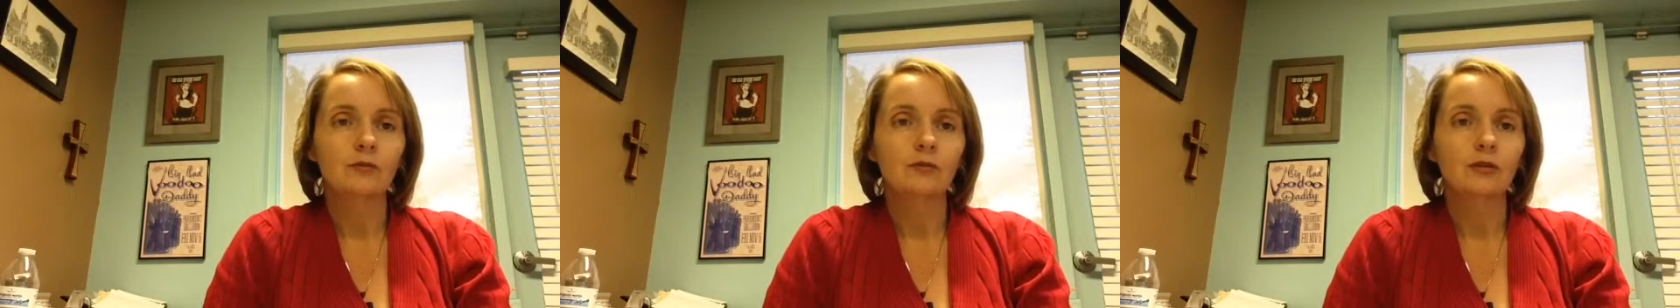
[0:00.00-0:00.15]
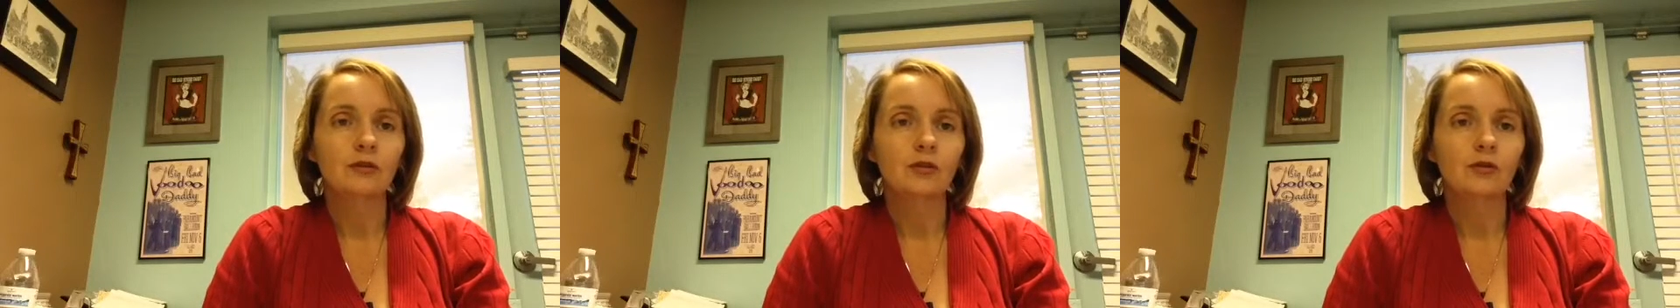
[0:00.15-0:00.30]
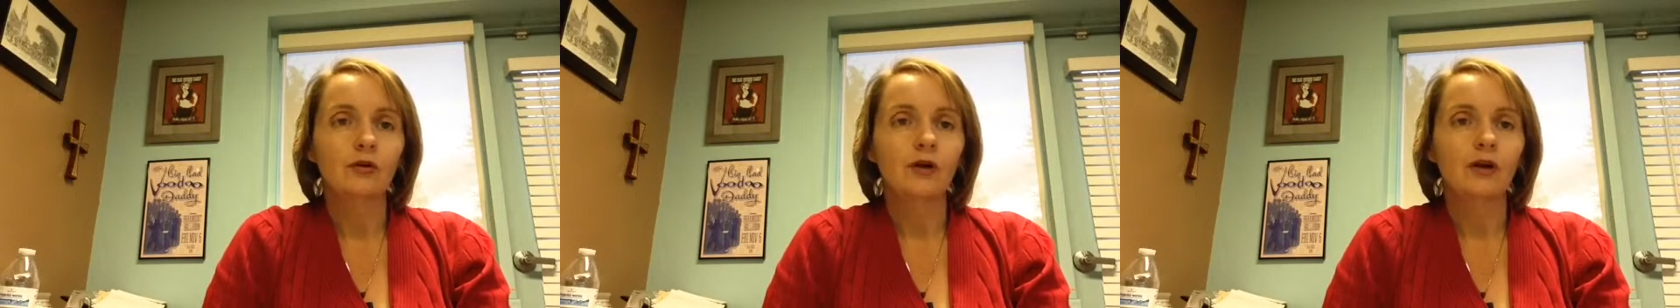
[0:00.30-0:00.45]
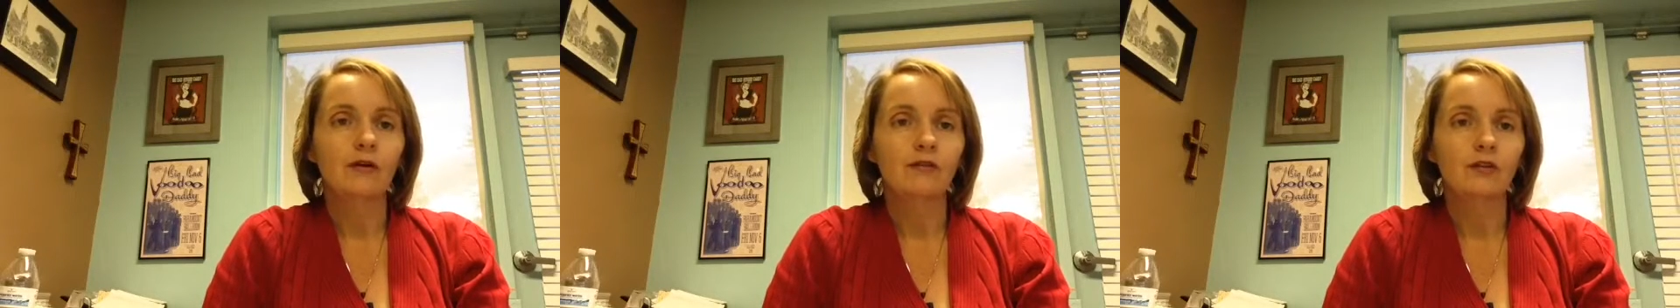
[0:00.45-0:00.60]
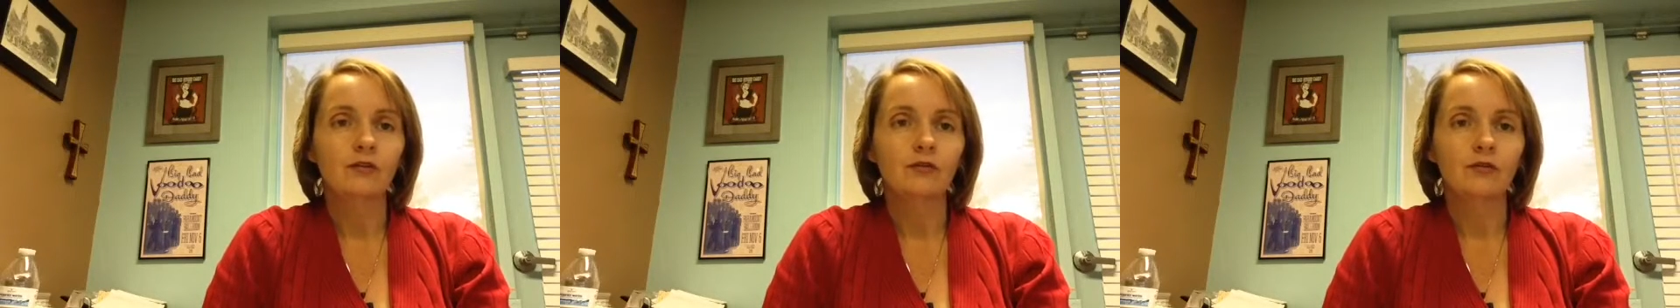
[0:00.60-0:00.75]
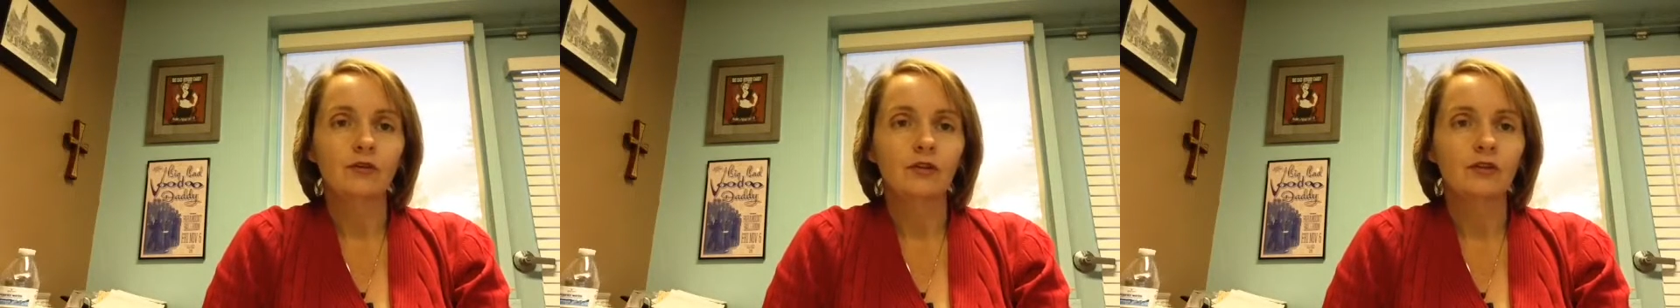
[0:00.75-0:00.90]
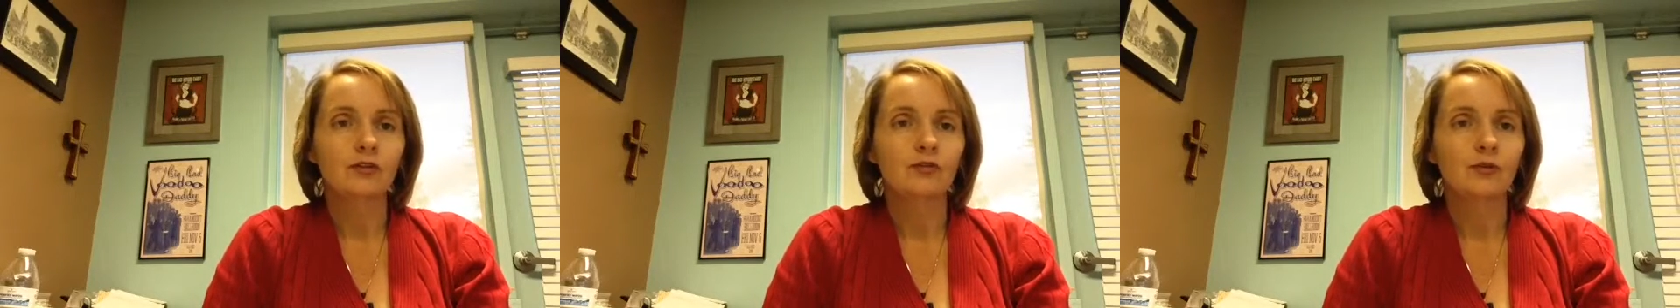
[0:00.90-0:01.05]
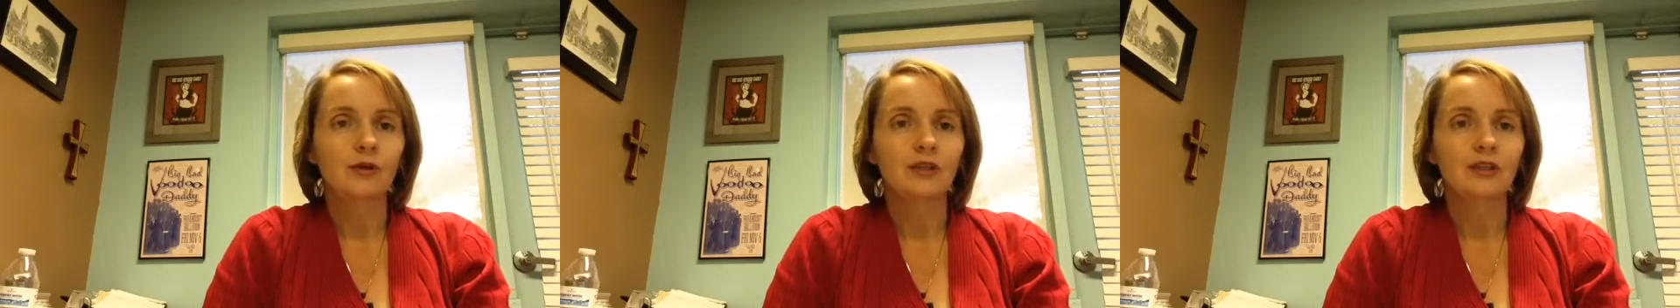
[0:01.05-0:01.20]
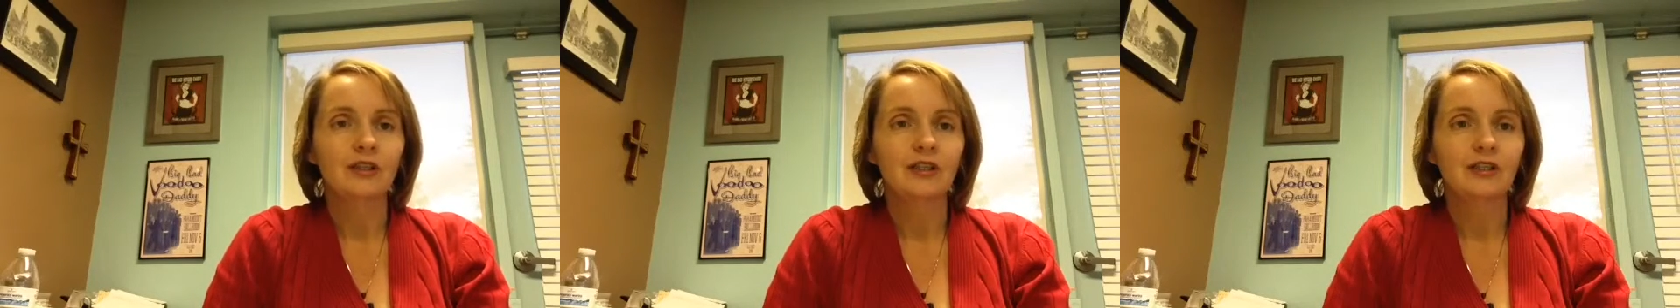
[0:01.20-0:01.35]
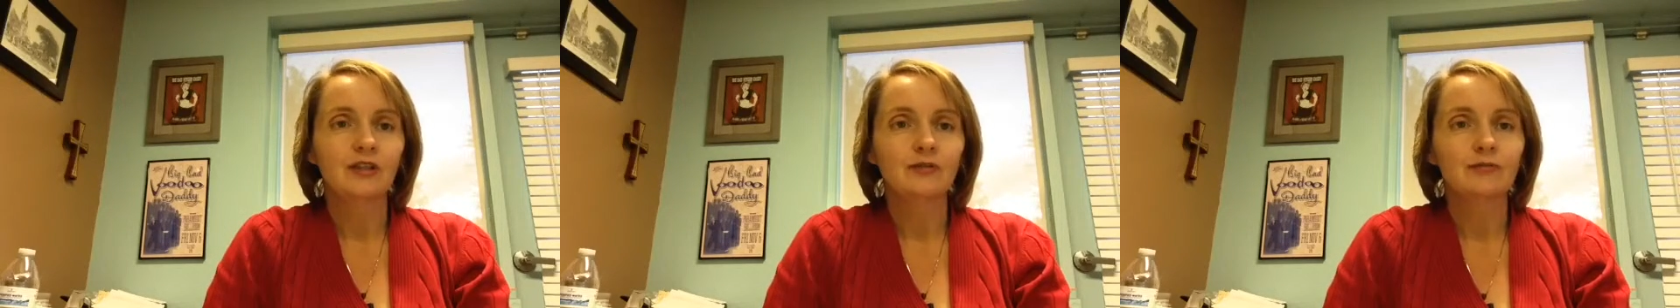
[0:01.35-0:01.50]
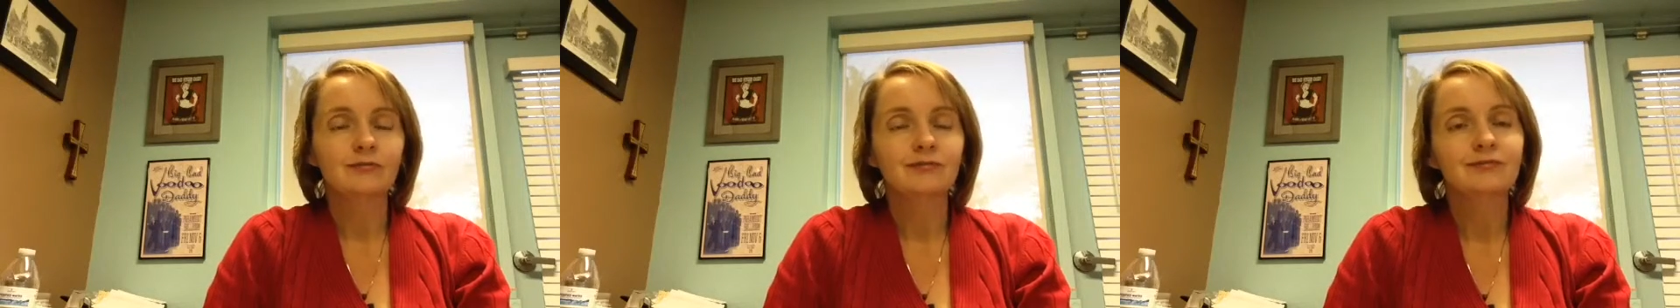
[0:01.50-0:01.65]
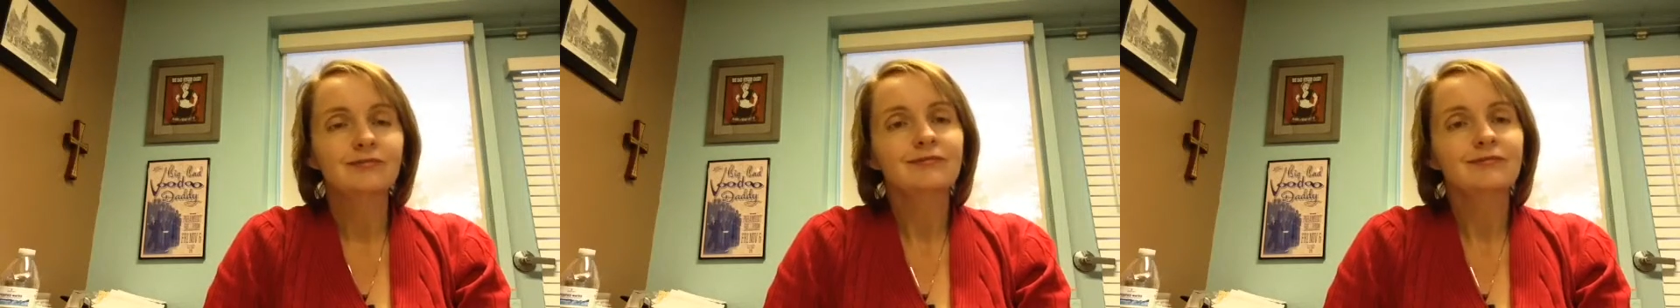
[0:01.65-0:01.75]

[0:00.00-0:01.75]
but don't have the funds right now?